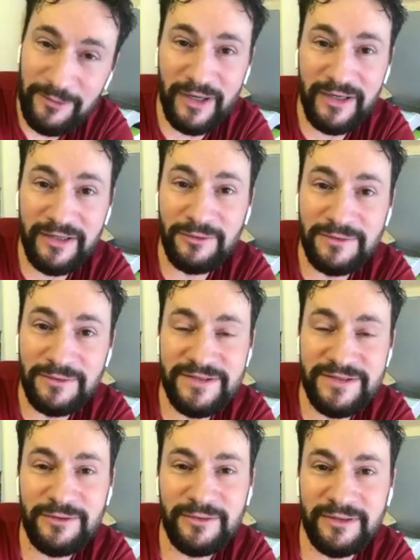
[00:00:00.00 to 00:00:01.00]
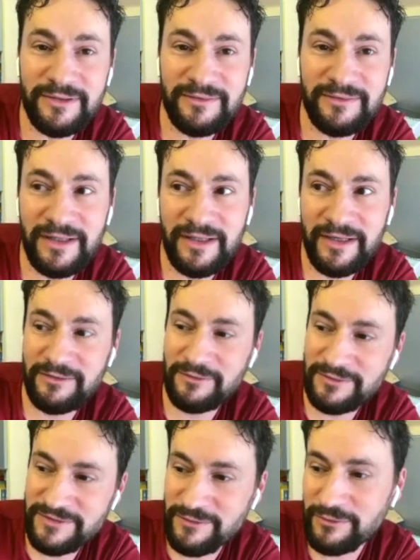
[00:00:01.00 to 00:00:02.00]
writing also, and I like
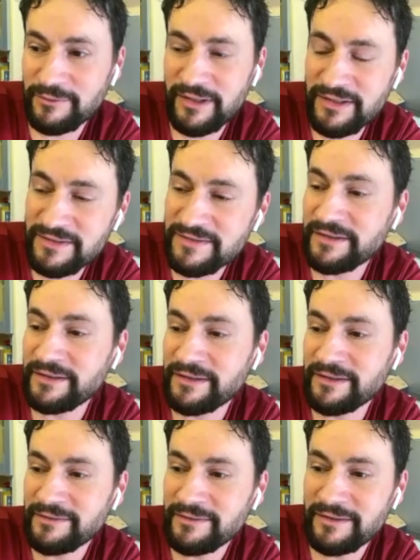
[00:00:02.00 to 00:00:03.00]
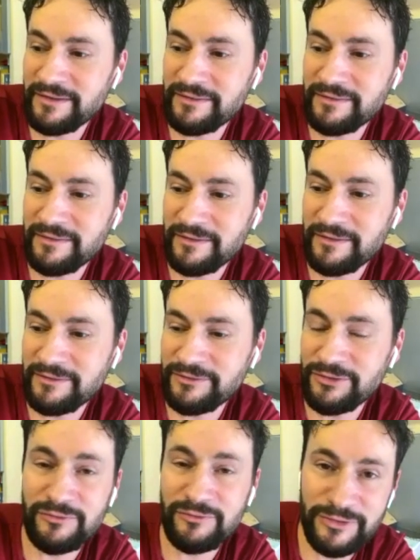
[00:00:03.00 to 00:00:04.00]
also editing and
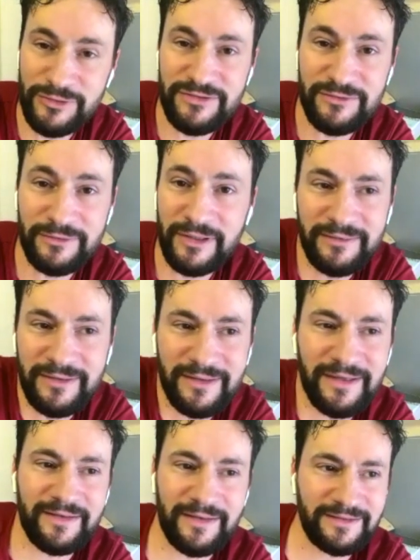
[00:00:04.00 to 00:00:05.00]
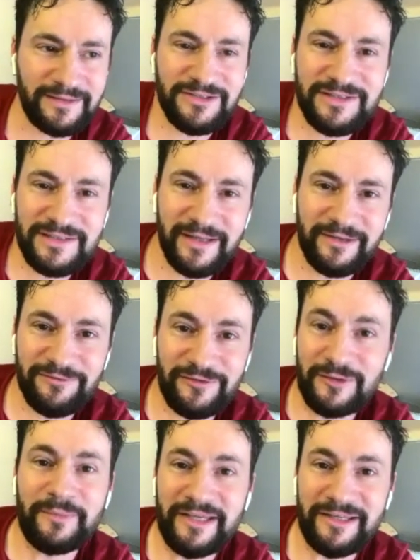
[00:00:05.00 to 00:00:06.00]
you know, voiceover. I just like
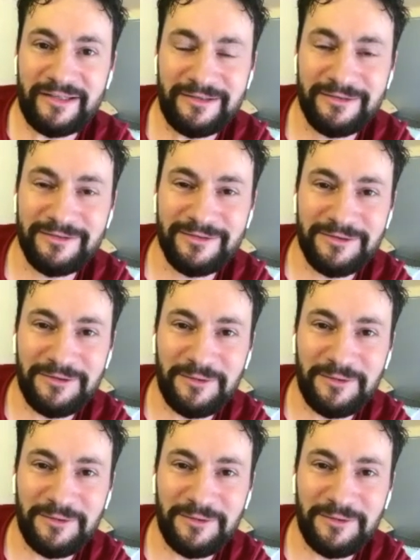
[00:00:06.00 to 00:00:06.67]
filmmaking. You know?